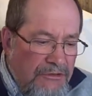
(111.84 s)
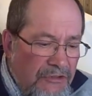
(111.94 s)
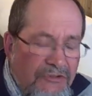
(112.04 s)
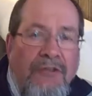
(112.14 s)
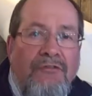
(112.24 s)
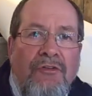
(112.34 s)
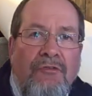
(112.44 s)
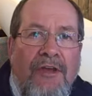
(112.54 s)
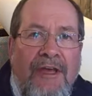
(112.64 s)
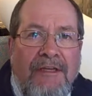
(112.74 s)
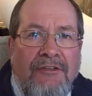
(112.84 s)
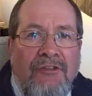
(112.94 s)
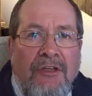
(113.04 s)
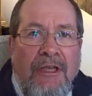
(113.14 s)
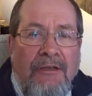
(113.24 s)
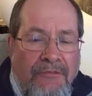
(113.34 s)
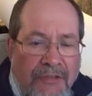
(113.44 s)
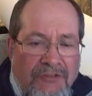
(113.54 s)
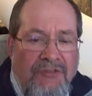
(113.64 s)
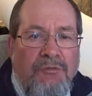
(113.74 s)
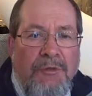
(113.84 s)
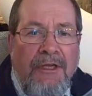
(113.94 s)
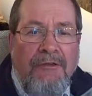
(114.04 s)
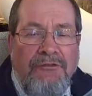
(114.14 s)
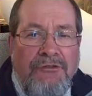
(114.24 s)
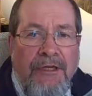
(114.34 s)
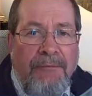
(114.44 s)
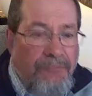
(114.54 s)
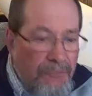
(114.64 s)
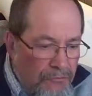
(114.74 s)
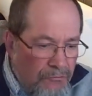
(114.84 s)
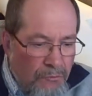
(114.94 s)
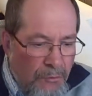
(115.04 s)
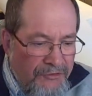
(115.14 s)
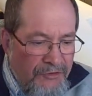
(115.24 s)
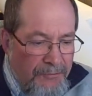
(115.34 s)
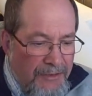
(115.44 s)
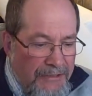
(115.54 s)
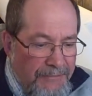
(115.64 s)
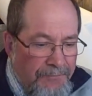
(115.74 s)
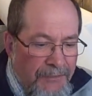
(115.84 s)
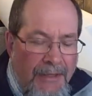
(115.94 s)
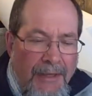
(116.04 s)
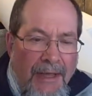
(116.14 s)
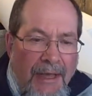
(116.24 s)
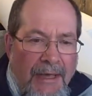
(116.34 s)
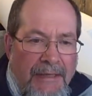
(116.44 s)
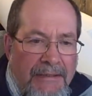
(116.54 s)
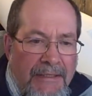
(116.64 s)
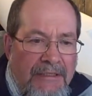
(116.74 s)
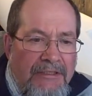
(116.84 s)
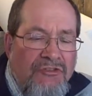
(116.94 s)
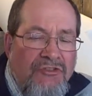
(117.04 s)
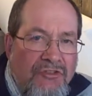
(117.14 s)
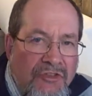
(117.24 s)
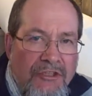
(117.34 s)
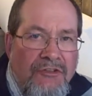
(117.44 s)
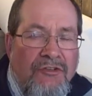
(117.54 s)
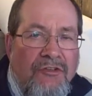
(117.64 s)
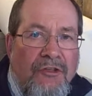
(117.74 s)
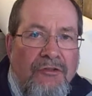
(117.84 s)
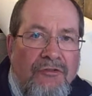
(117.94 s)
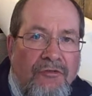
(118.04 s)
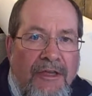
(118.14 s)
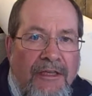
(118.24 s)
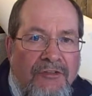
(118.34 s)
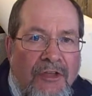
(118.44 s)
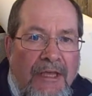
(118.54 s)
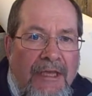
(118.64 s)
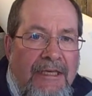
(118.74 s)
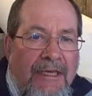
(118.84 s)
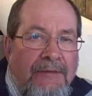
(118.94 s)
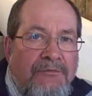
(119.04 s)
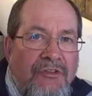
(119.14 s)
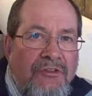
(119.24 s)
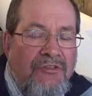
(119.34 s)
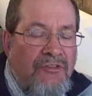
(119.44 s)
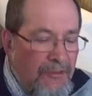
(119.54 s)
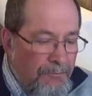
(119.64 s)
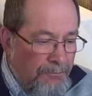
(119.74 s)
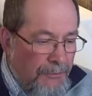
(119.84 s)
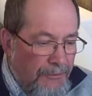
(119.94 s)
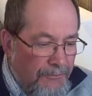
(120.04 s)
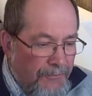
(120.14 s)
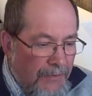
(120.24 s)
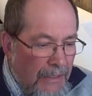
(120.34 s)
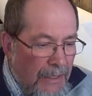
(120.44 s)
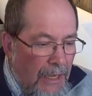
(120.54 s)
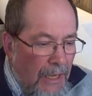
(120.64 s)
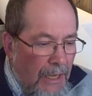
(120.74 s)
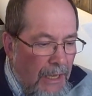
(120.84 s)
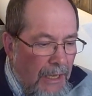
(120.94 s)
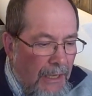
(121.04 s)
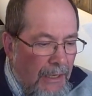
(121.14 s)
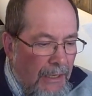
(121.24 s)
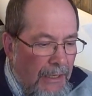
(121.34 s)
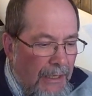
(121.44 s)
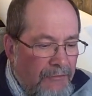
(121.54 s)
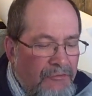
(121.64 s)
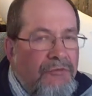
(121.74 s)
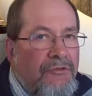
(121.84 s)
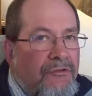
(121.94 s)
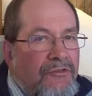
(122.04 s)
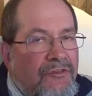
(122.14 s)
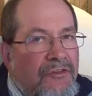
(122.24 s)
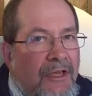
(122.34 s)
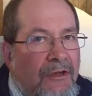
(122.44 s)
just gives the facts. This is what I've dreamt. What does it mean? And he just sticks to those facts. He keeps it simple. Have you noticed